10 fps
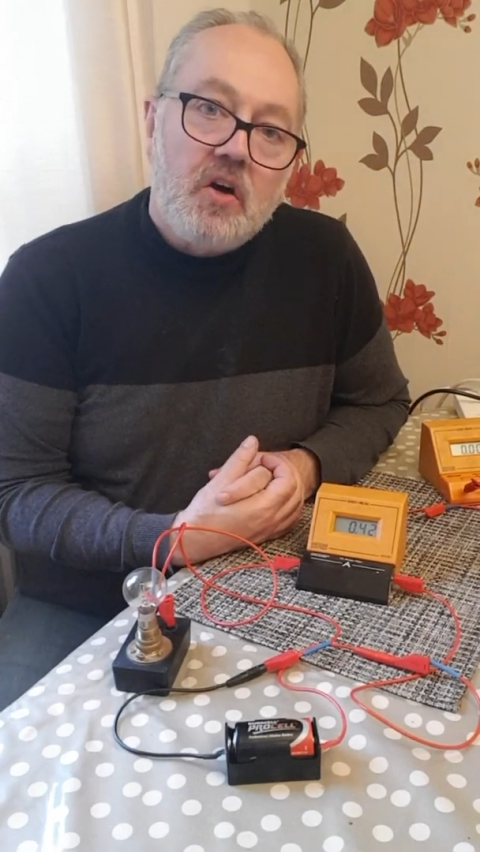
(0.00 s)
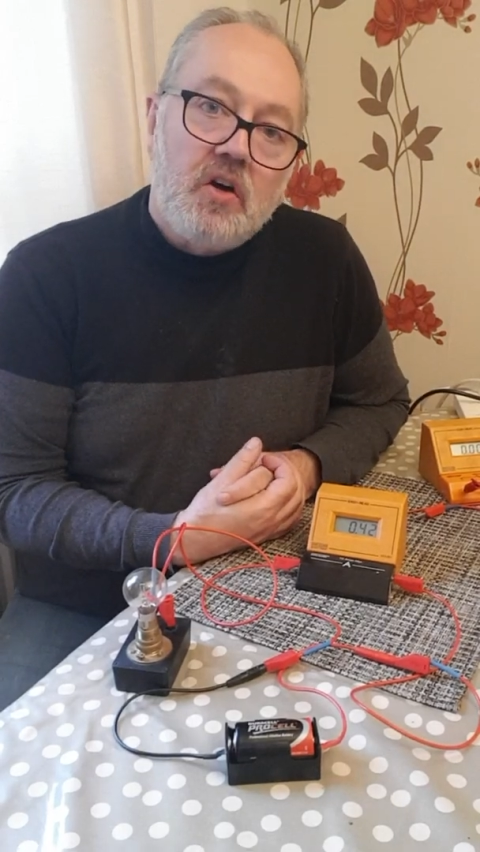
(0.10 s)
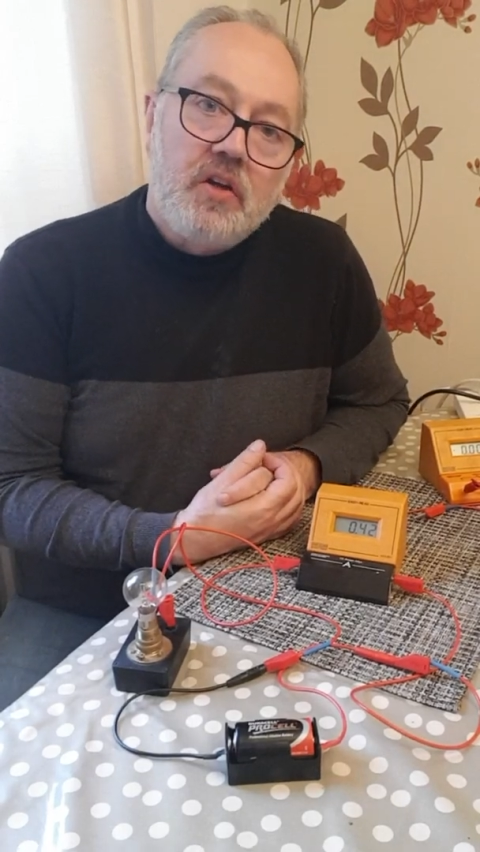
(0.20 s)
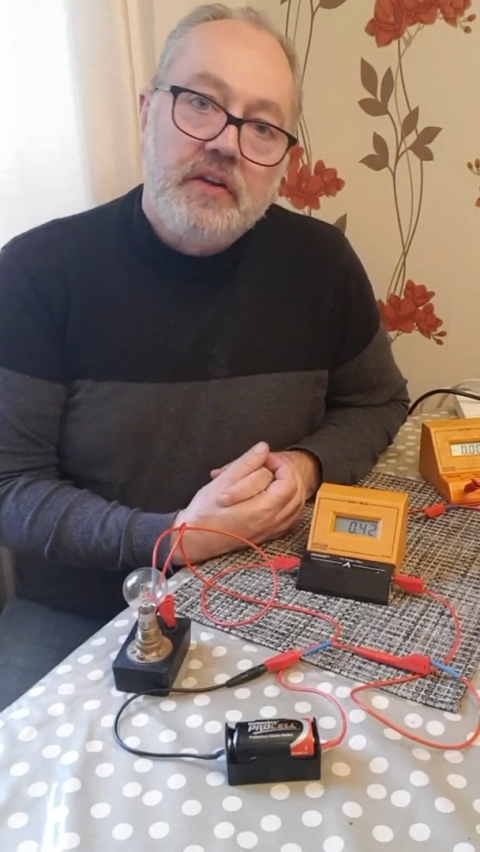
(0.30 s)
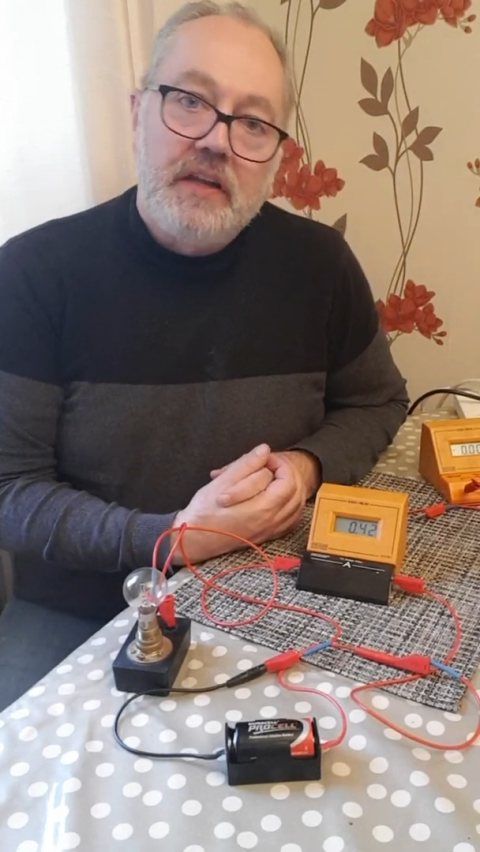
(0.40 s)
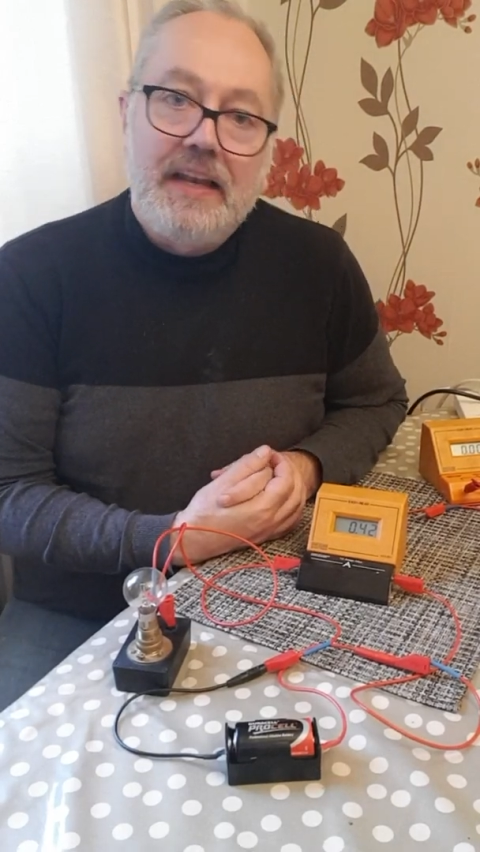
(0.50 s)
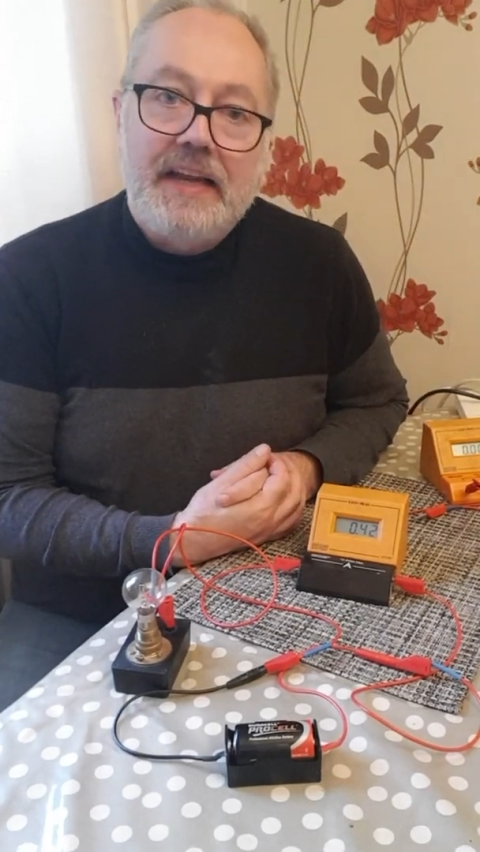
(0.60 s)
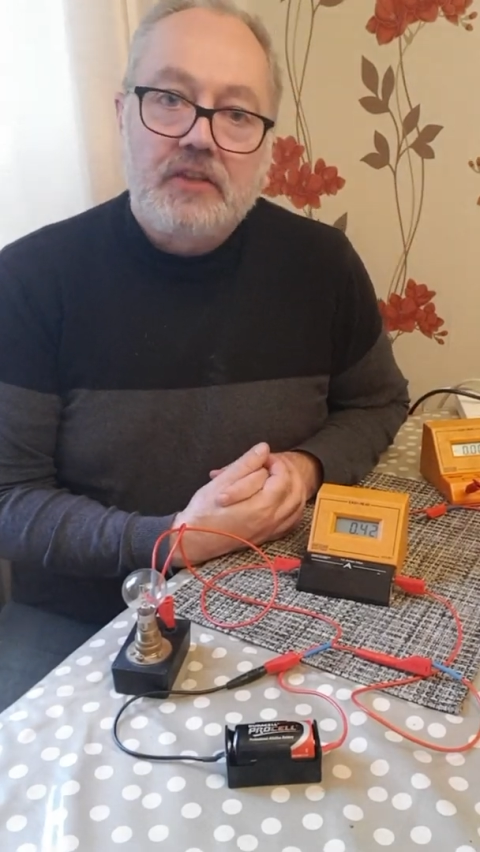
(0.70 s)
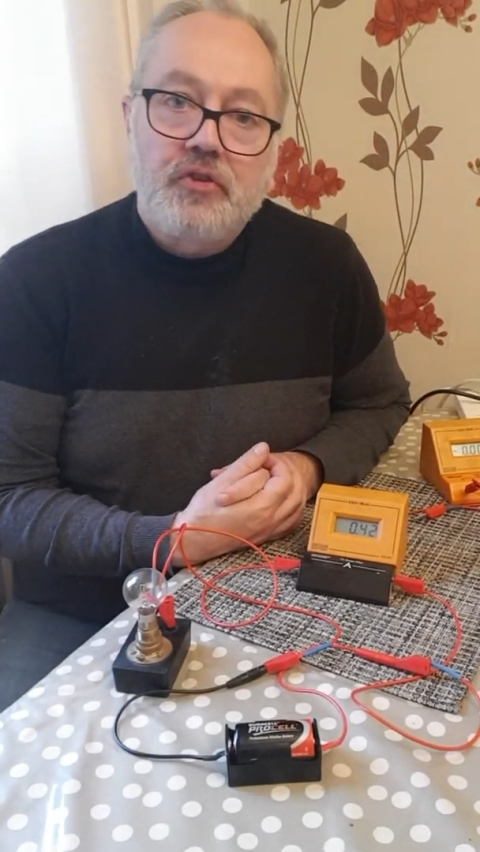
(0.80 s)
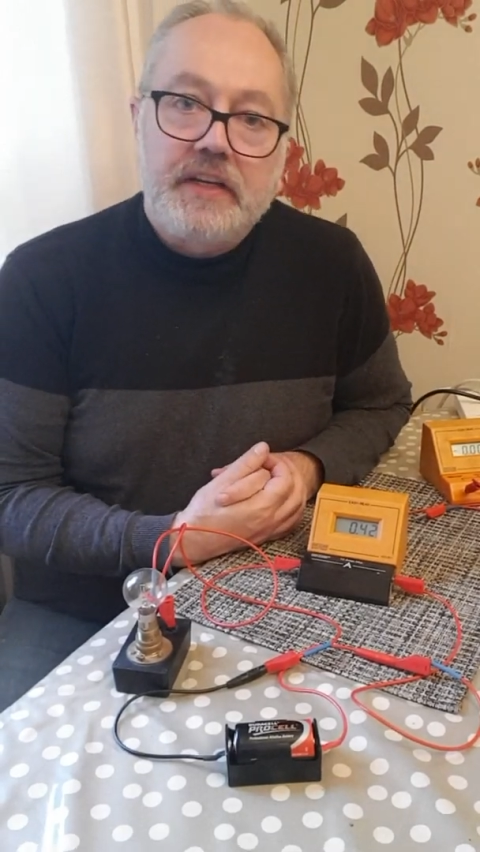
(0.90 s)
on
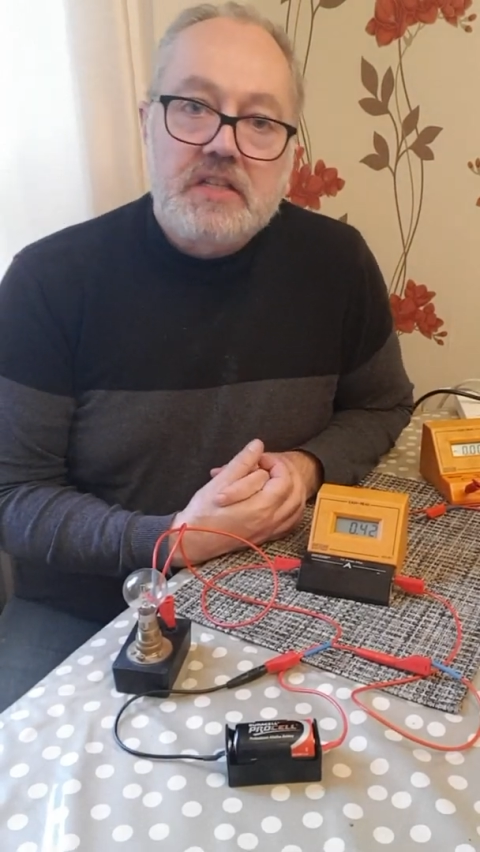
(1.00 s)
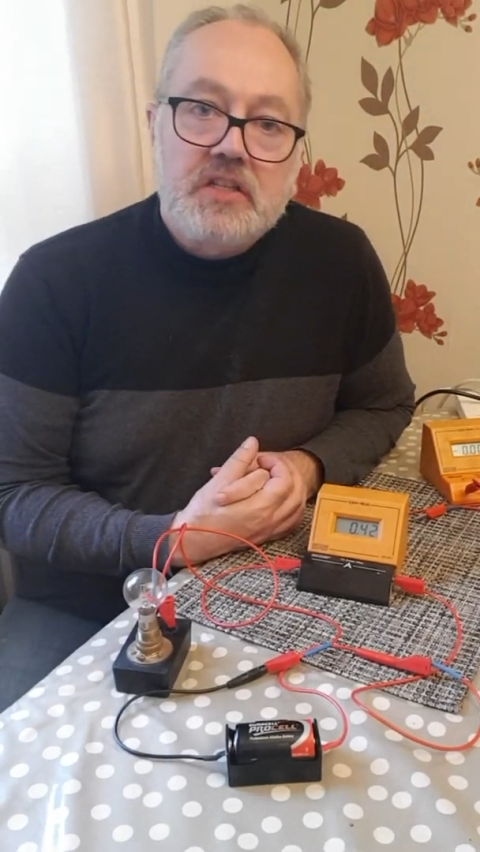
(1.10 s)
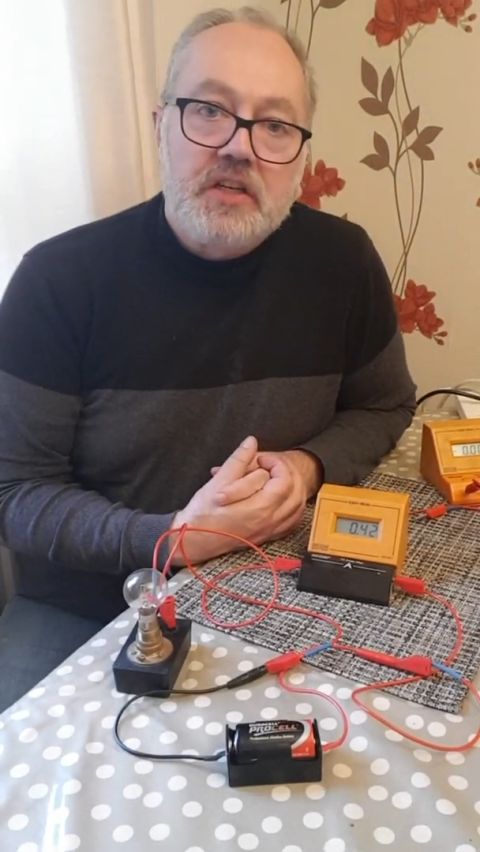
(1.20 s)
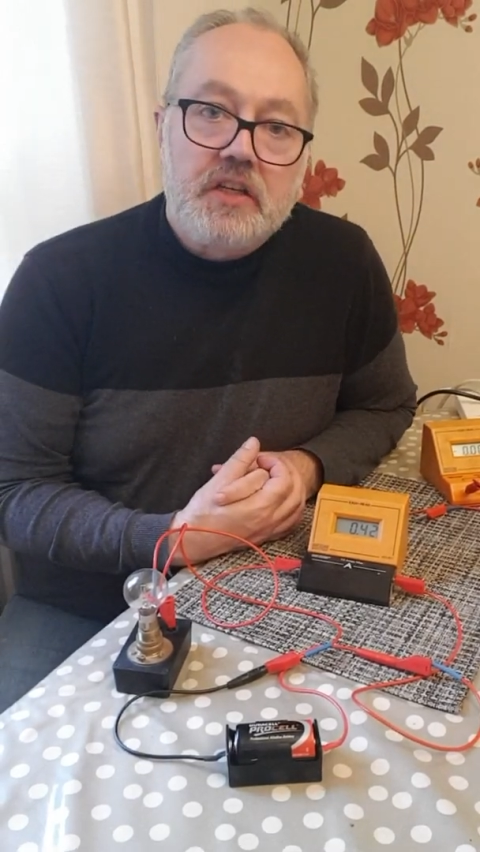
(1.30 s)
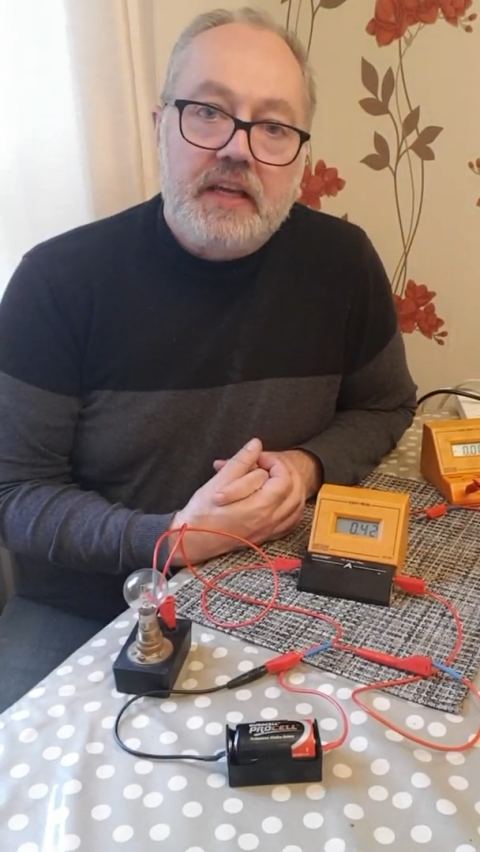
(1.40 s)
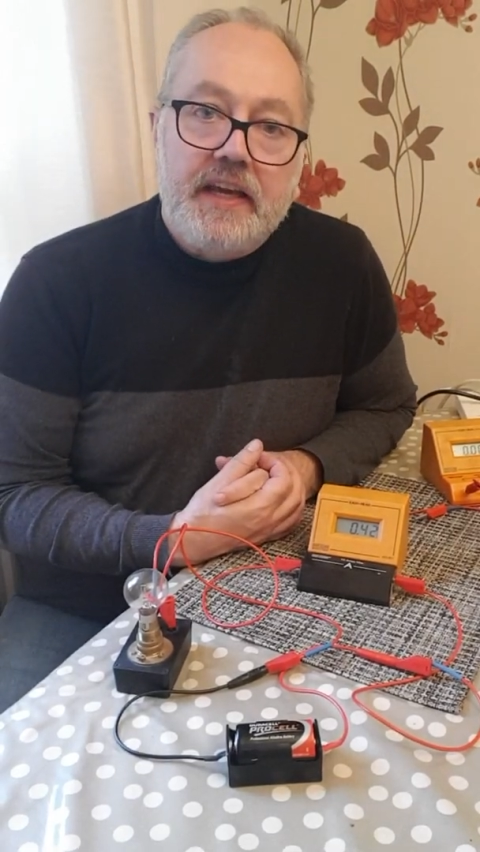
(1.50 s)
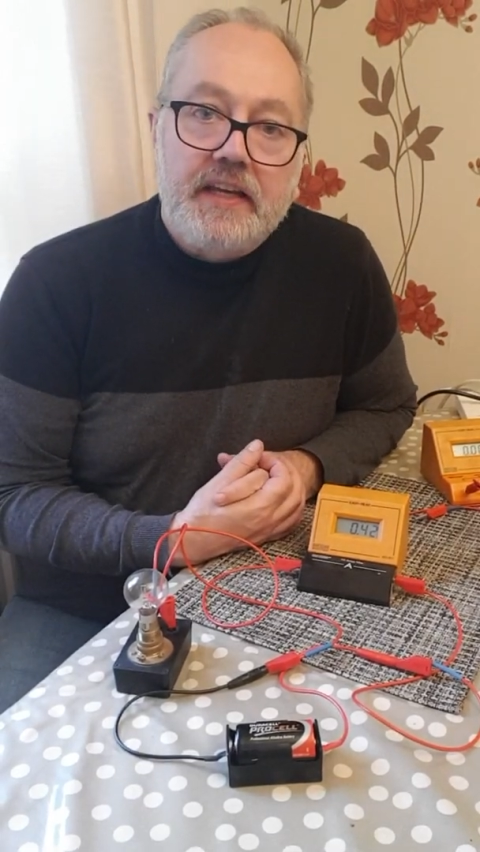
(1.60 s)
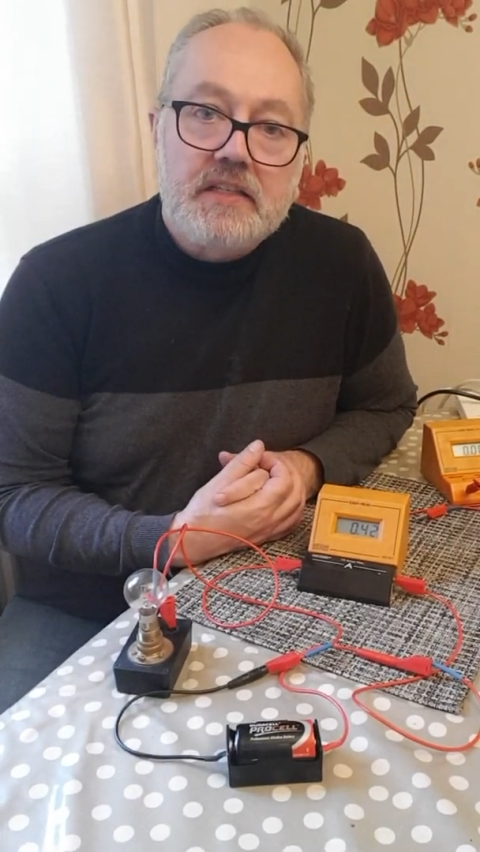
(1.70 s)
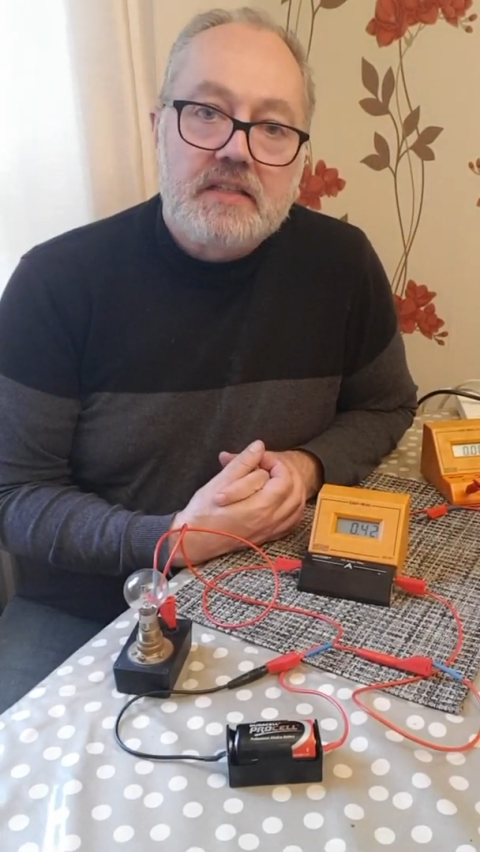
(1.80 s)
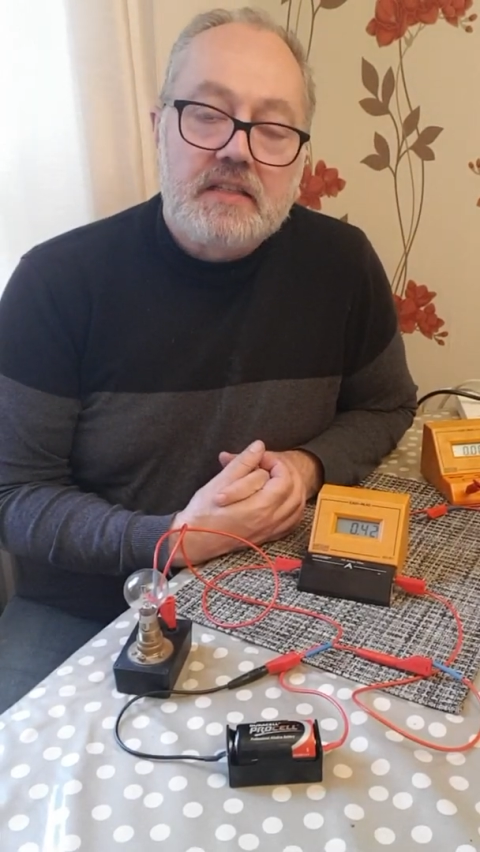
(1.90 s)
electric
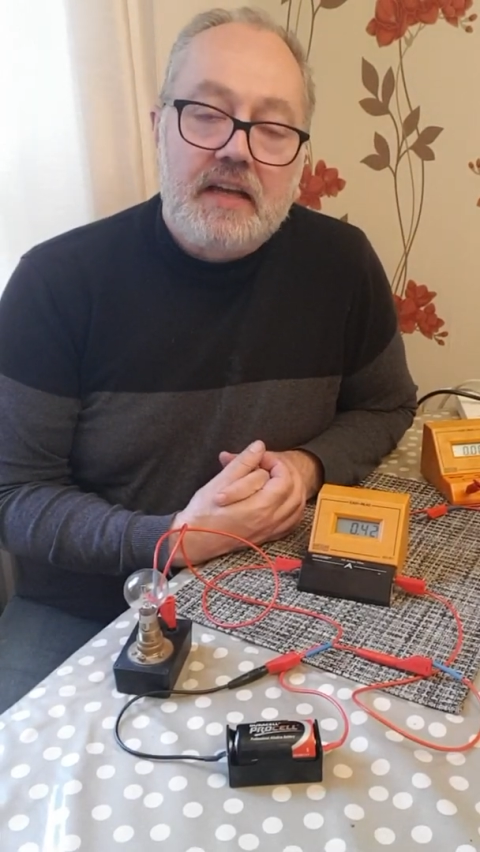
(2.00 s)
circuits,